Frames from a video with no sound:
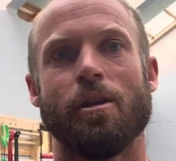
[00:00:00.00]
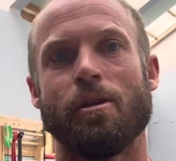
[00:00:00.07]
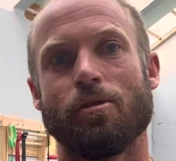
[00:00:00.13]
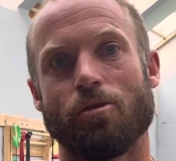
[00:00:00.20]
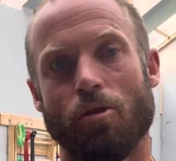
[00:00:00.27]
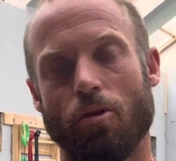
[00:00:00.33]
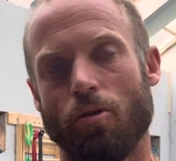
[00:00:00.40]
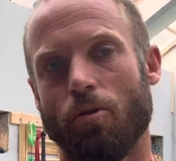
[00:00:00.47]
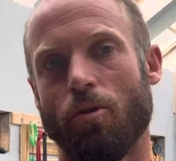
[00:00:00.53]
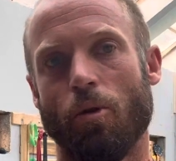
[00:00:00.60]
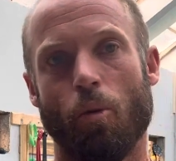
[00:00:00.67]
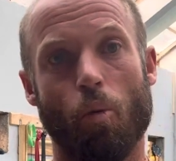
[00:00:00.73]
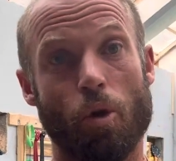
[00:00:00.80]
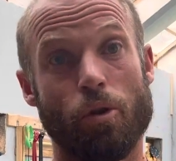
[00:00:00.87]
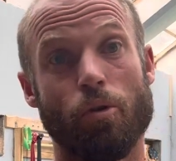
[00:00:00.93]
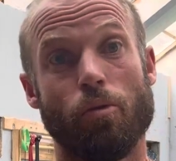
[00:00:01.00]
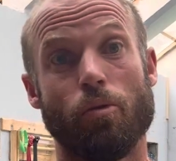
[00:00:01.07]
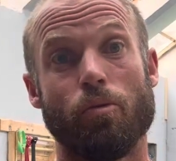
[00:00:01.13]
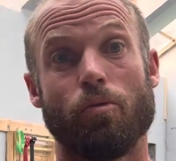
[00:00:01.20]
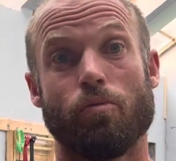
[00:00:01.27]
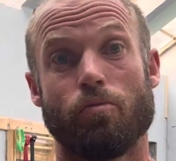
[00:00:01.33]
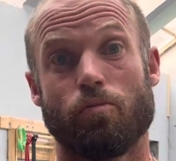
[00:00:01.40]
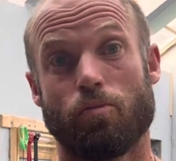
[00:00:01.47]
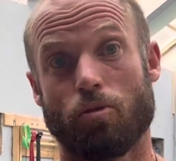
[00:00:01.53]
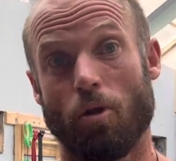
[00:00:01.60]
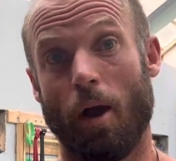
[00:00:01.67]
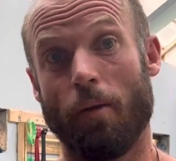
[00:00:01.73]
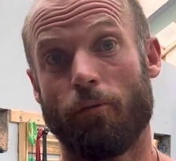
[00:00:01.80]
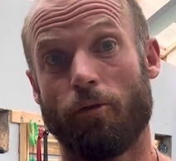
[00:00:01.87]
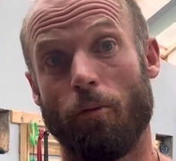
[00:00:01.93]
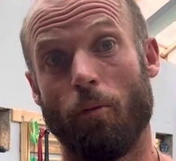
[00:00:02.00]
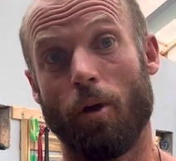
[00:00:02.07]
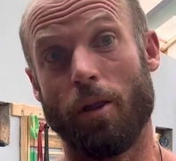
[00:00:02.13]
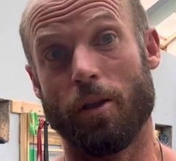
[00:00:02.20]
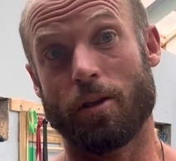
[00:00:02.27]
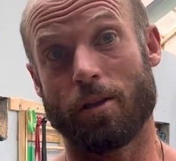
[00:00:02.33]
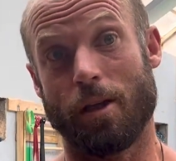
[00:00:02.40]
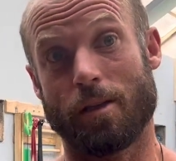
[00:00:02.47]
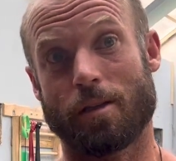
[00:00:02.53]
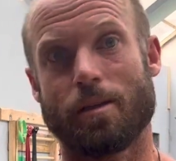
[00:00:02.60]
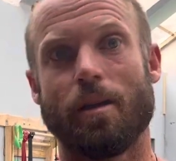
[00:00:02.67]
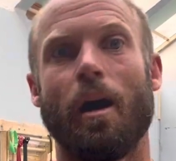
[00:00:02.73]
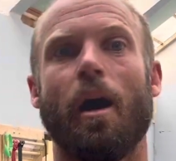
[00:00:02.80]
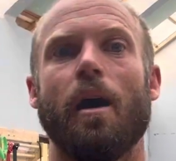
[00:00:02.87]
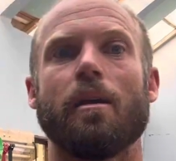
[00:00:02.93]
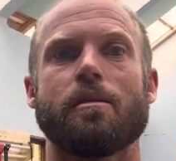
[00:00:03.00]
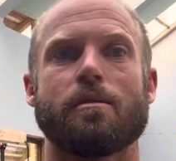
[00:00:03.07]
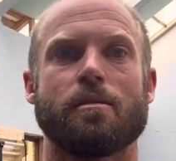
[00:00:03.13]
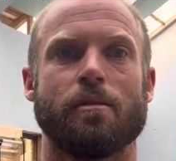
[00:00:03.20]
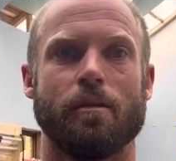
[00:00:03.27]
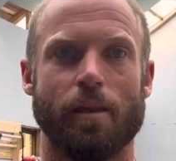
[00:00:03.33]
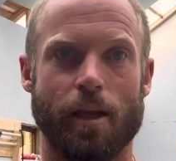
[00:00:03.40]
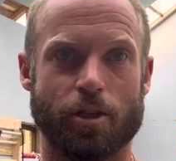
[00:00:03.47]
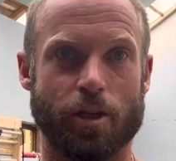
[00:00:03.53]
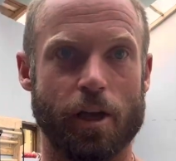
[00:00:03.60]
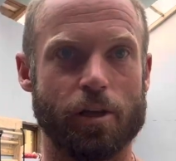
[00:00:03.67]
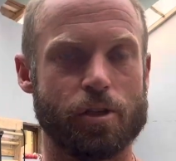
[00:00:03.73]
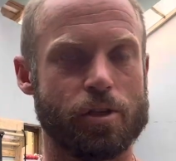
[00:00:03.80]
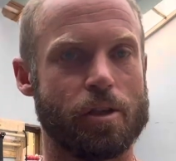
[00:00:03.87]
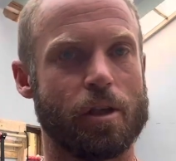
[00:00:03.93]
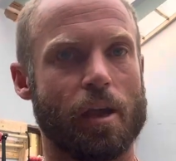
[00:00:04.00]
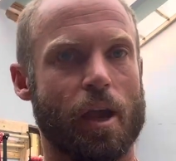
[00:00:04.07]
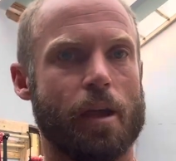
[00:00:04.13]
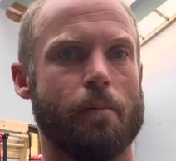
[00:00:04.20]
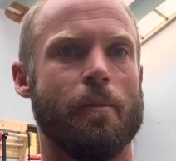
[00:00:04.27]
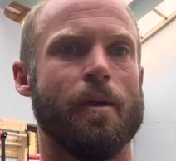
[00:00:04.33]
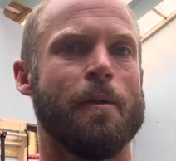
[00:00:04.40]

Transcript: So when you time from when the set starts, that changes the game.